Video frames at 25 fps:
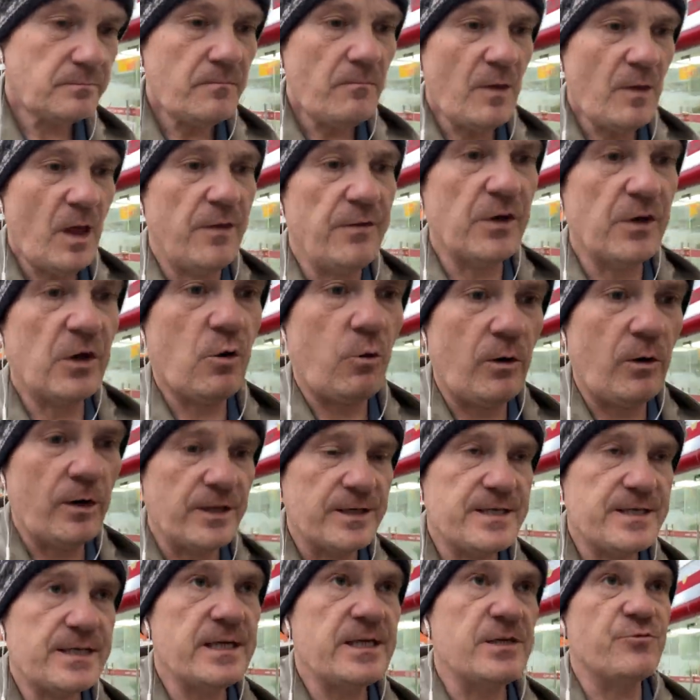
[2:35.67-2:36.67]
And the
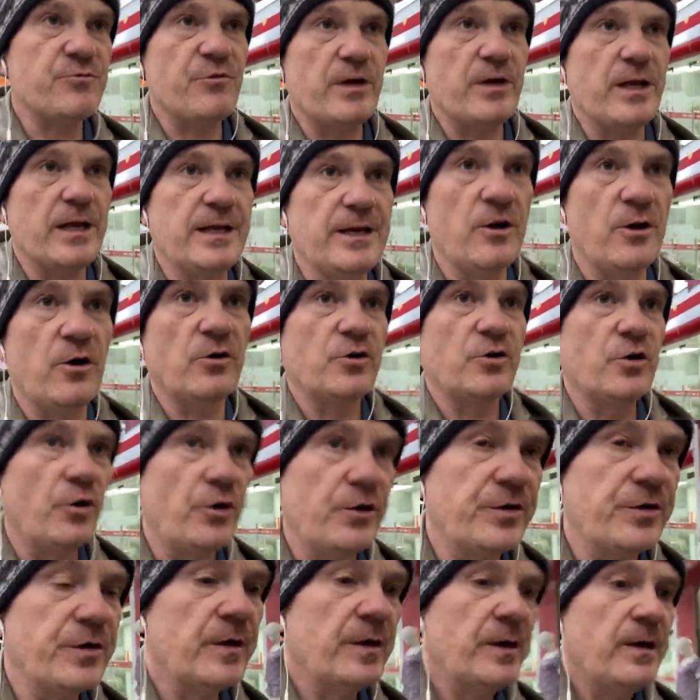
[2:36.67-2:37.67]
quality is really not
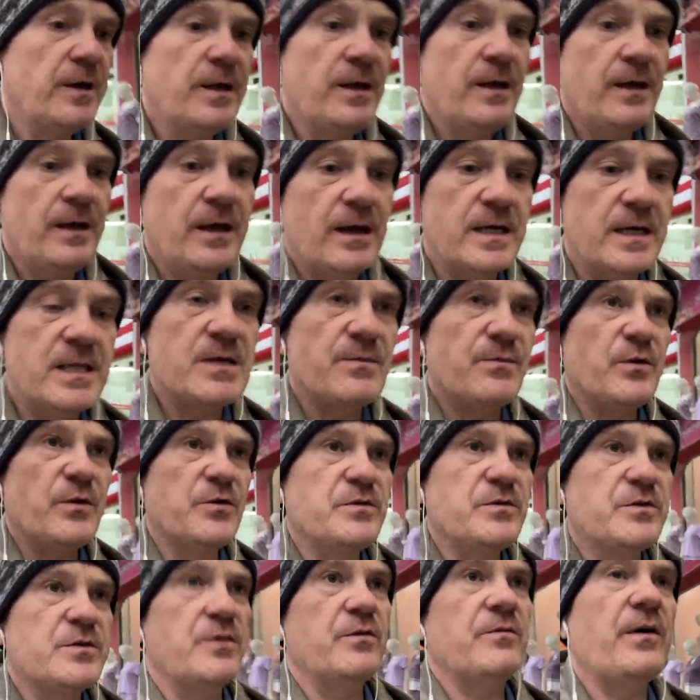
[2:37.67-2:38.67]
good. As a
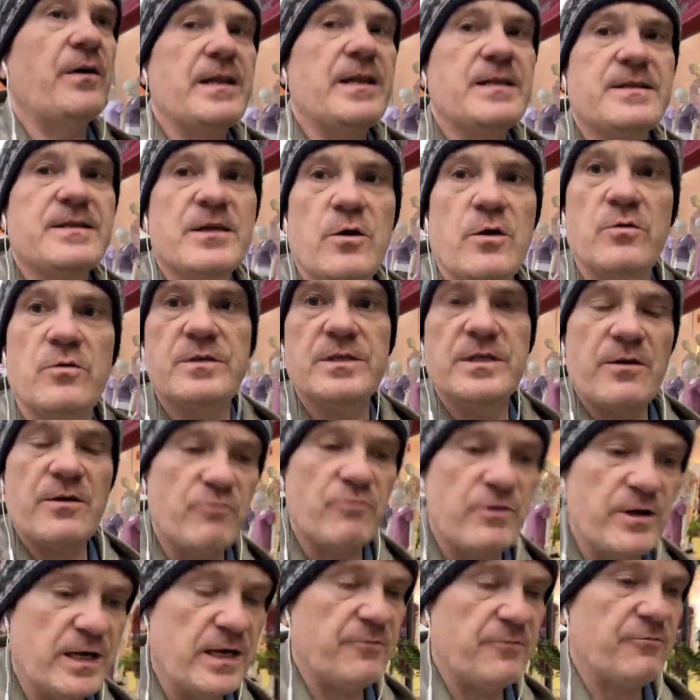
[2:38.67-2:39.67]
Bluetooth headphones, they're
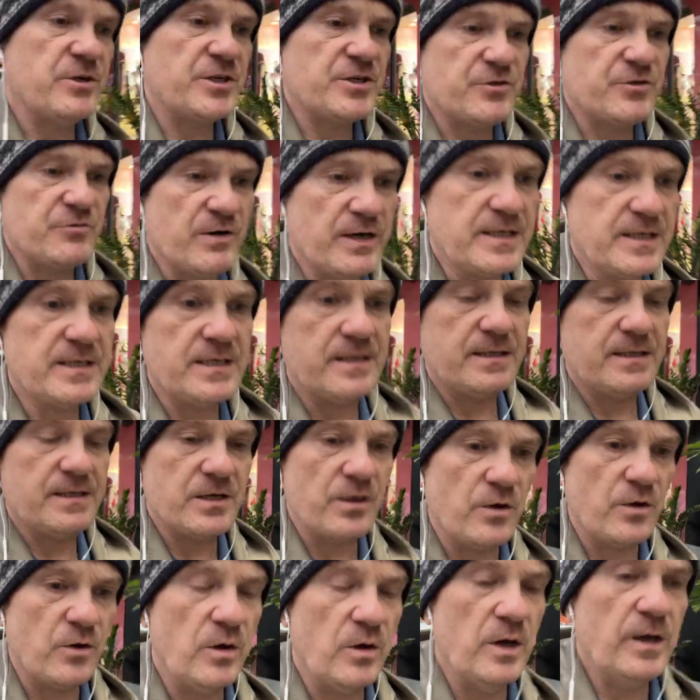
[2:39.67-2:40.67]
really restricted
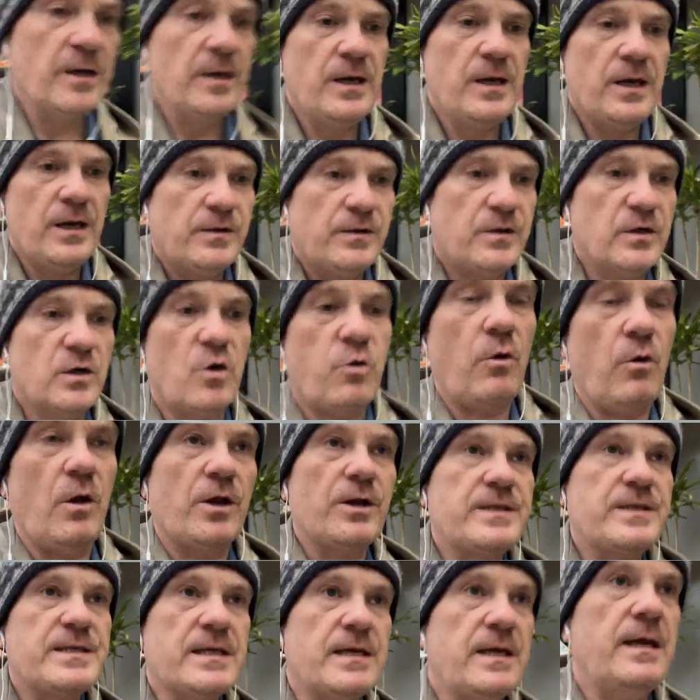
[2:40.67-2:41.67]
to the
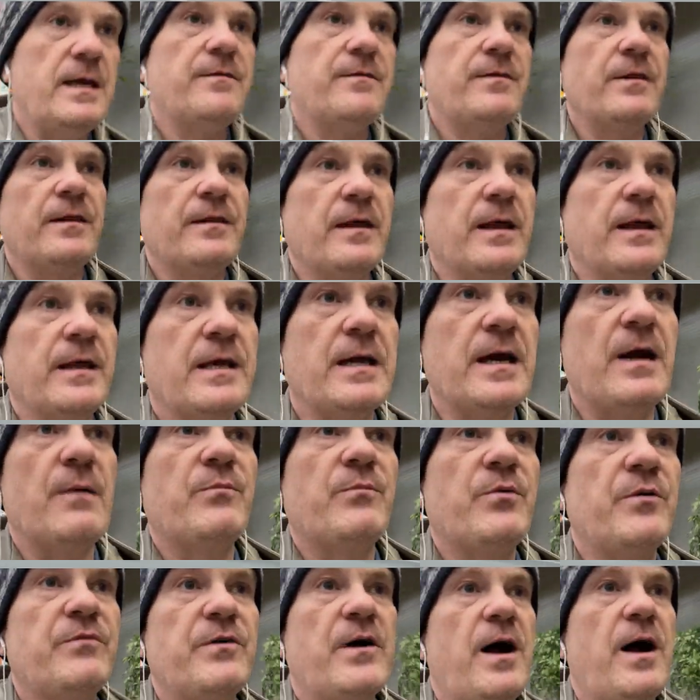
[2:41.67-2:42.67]
quality that they can
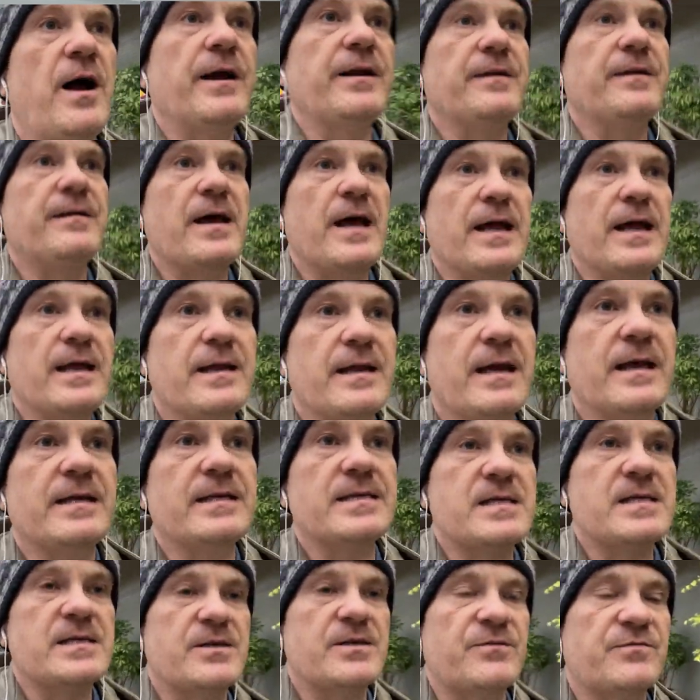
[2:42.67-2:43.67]
provide. And that,
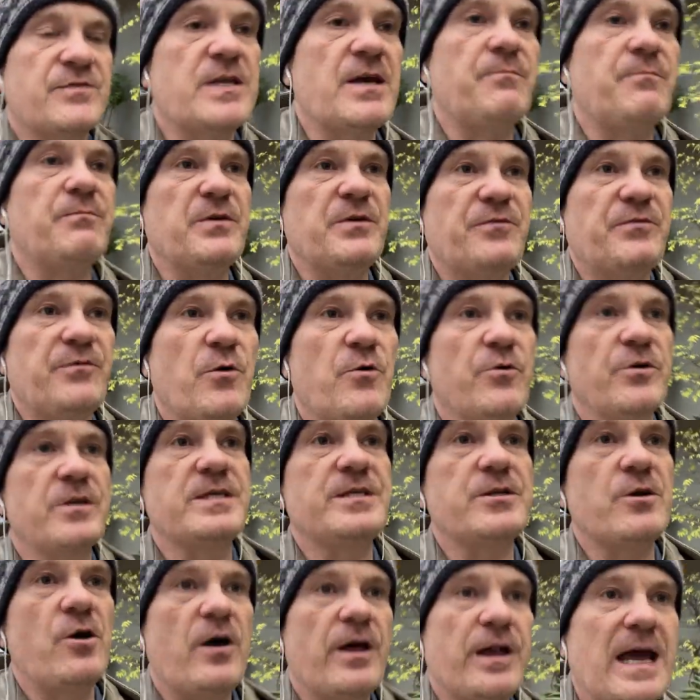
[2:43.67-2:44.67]
as I've said before, is
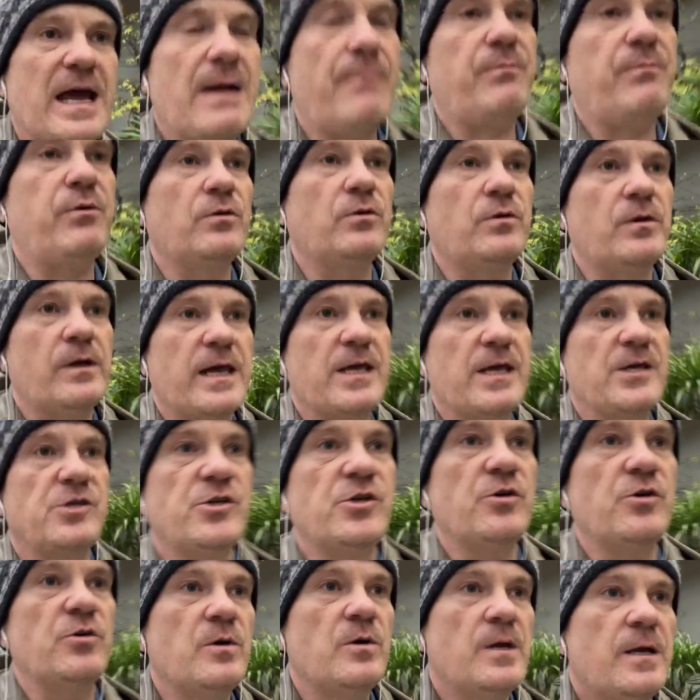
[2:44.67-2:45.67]
not an Apple
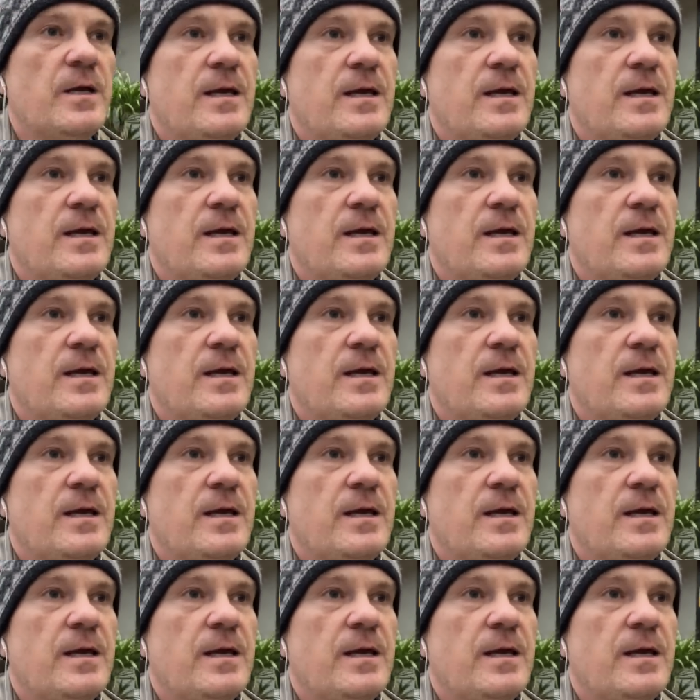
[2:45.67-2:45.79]
issue.